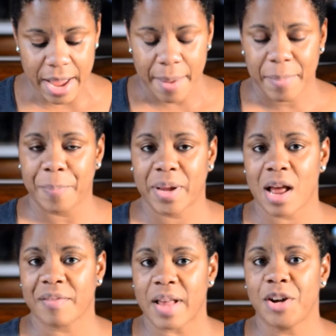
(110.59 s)
but
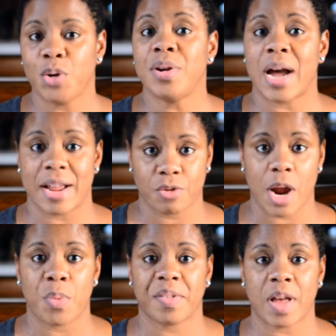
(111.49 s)
because I knew 9th grade
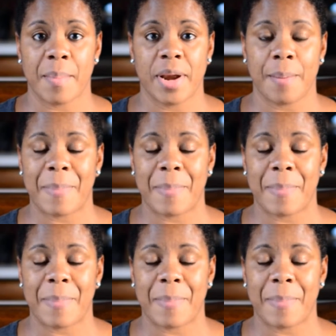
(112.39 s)
was coming up,